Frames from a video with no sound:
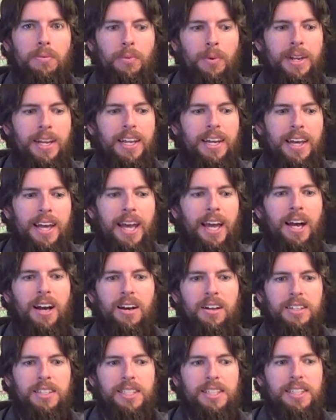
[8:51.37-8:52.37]
We need to hang
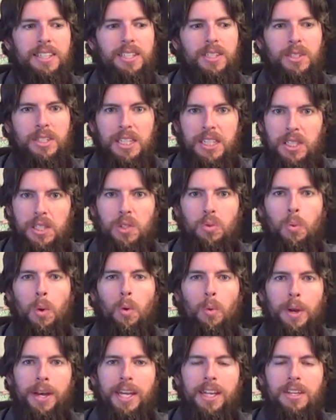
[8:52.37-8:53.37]
on to this. This is
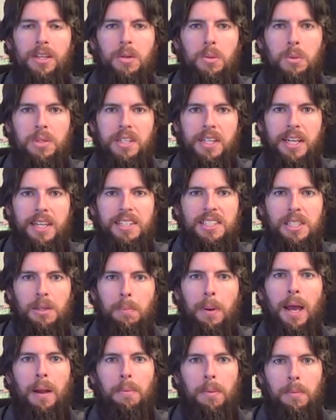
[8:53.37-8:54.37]
what we can use against the
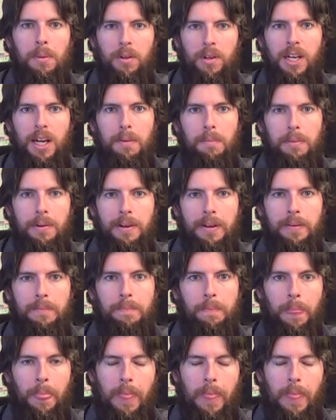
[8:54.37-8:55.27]
paper mill company.